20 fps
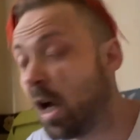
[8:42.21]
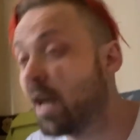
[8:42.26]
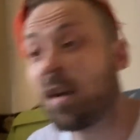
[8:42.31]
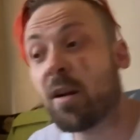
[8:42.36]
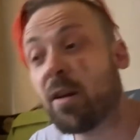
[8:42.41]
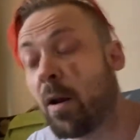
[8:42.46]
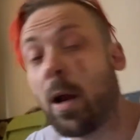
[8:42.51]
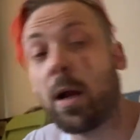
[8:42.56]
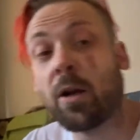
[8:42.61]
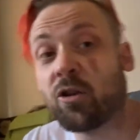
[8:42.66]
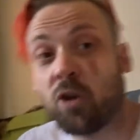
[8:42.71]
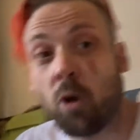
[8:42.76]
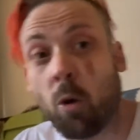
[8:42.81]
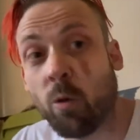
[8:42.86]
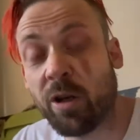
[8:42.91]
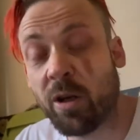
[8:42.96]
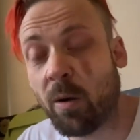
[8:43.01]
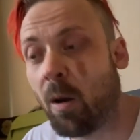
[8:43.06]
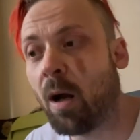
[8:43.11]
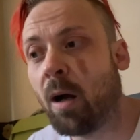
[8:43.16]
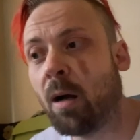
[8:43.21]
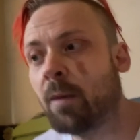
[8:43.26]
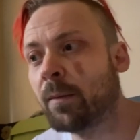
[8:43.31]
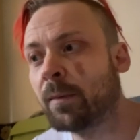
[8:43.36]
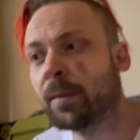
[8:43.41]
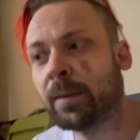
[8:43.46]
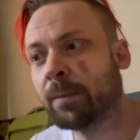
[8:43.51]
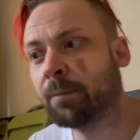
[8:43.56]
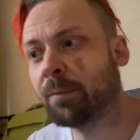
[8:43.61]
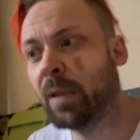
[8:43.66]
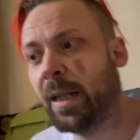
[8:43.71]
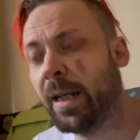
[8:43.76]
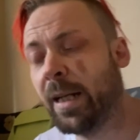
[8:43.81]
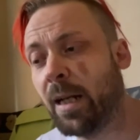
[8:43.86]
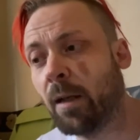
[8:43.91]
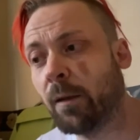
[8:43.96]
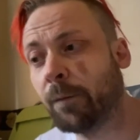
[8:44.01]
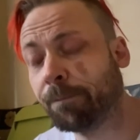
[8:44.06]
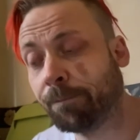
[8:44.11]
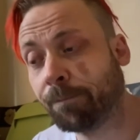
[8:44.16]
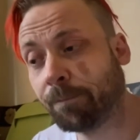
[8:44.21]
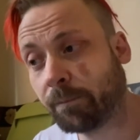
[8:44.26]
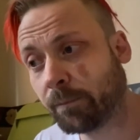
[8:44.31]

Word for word: I don't know how tall you are, but, you know,